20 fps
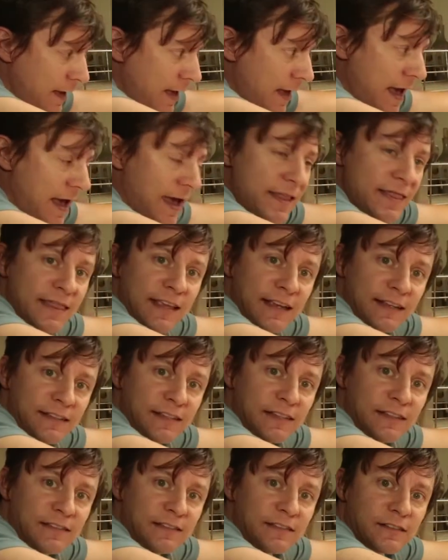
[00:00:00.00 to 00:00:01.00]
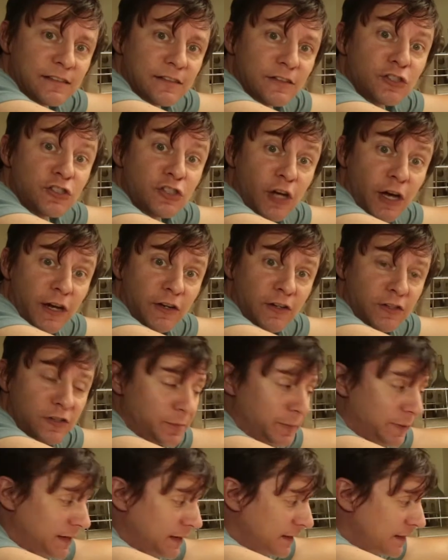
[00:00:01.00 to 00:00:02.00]
And this is shutter
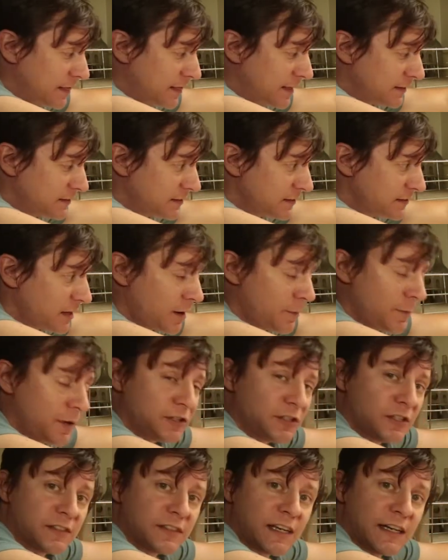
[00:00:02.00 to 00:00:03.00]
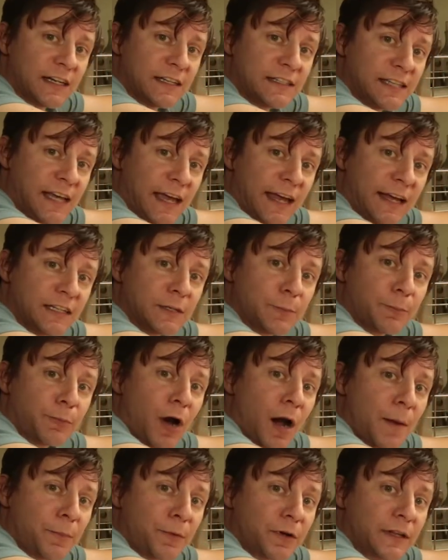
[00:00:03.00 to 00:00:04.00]
speed. This is how much it's going to take to
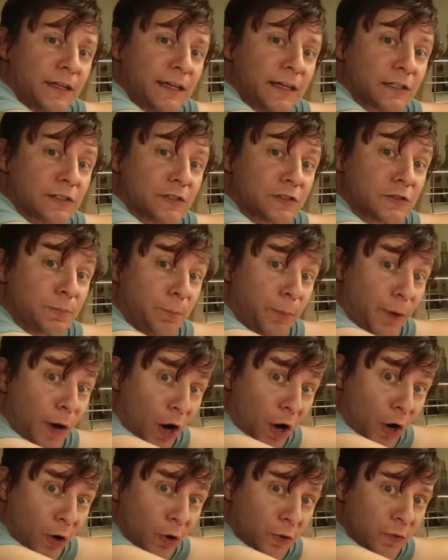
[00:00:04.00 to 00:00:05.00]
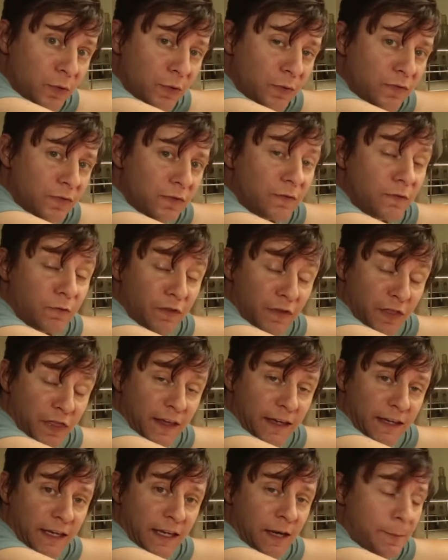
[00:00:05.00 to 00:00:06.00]
properly expose, if we're
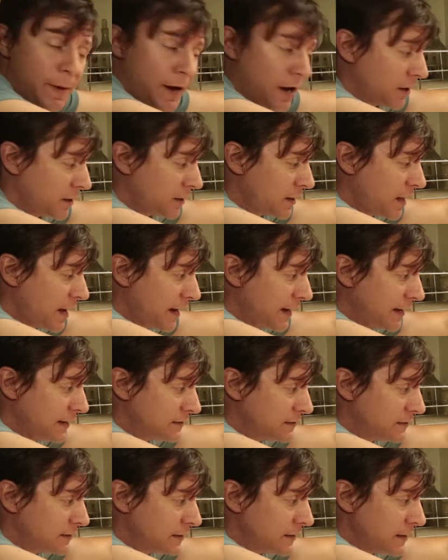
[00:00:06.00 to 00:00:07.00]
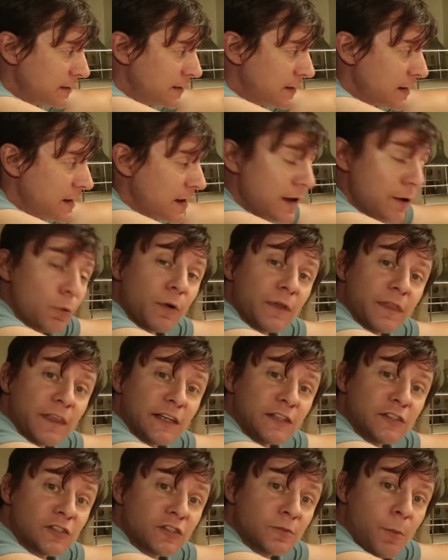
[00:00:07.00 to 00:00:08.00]
thinking about a light, with
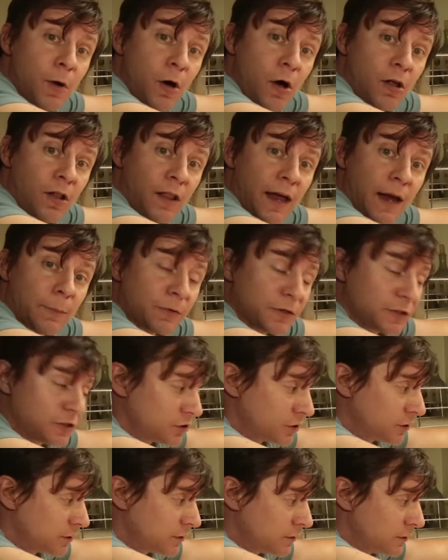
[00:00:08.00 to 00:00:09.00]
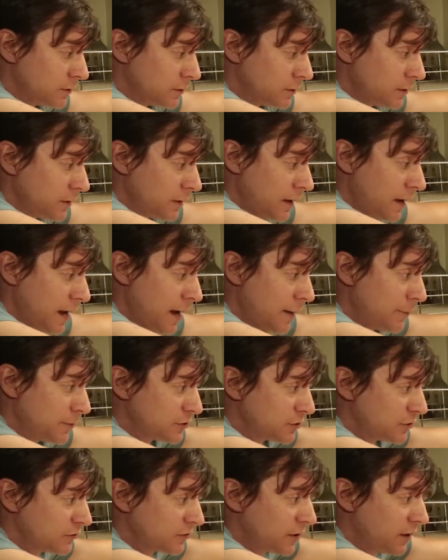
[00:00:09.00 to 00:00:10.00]
a small aperture.
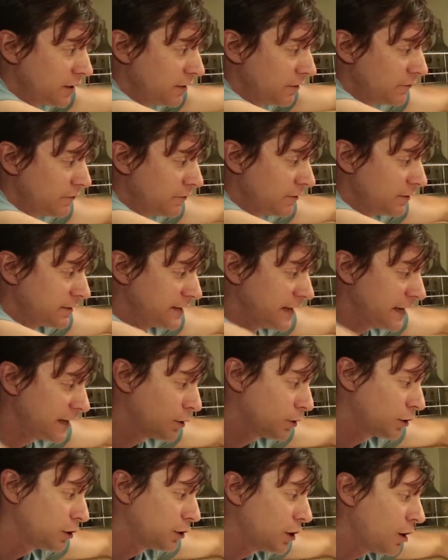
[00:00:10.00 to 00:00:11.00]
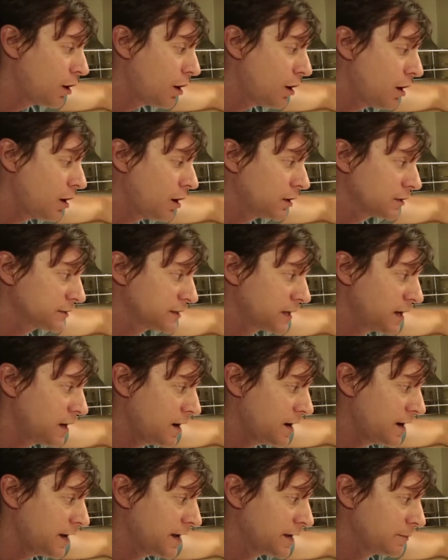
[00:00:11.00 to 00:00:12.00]
Aperture is going to take a long
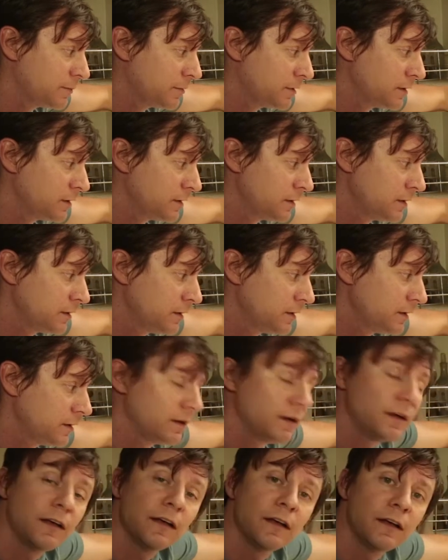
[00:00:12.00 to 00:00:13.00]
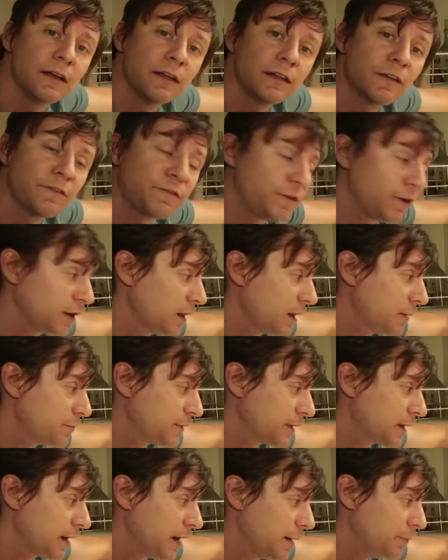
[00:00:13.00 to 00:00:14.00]
time to fill up
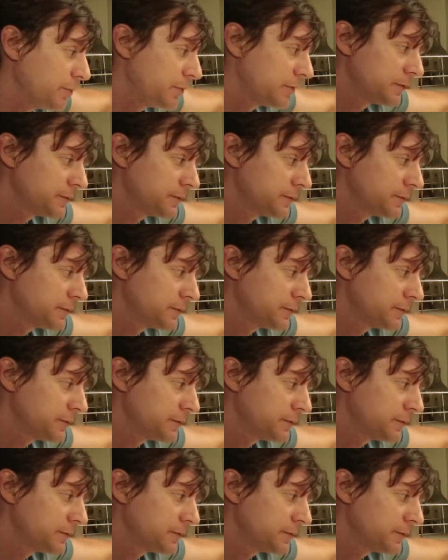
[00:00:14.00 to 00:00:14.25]
the cup.